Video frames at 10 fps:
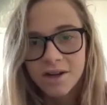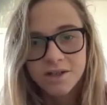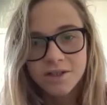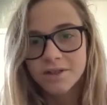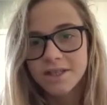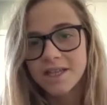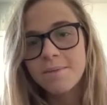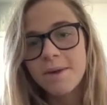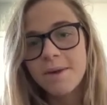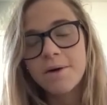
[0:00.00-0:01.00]
So it's less
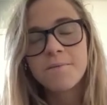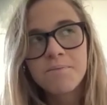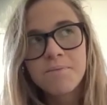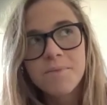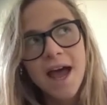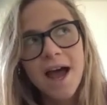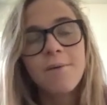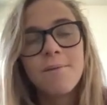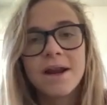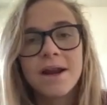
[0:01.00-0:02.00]
about how
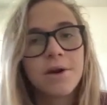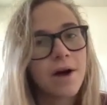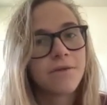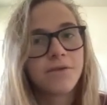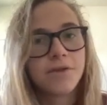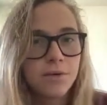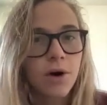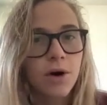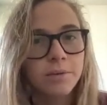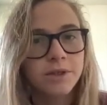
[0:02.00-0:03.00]
many or how few
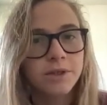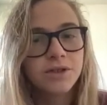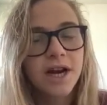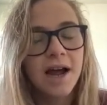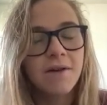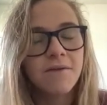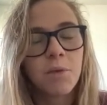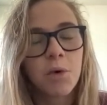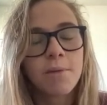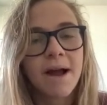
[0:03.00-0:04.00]
carbs you should have and
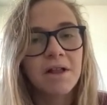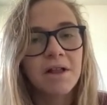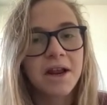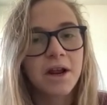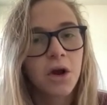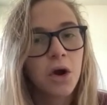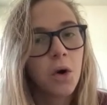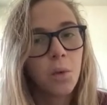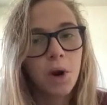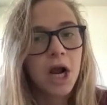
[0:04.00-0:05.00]
more about like,
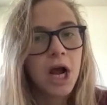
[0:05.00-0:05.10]
what